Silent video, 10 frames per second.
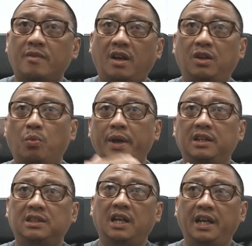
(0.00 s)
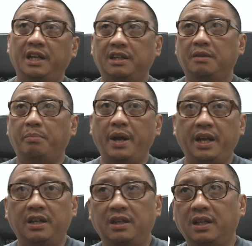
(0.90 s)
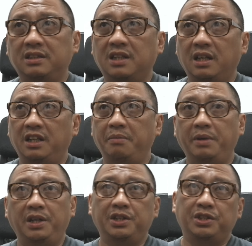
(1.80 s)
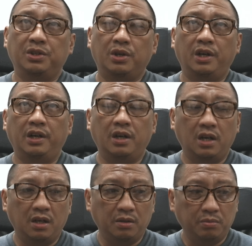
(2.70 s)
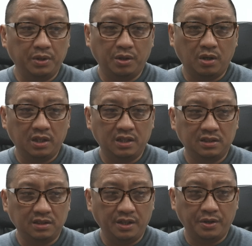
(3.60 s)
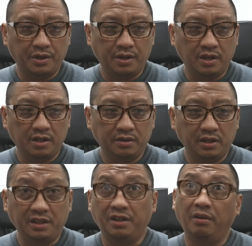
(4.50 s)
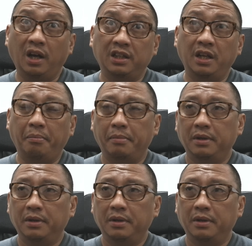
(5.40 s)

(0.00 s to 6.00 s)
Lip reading: the wind's gonna hit the braid and that's gonna diminish your what do you call this, your and the rod tip.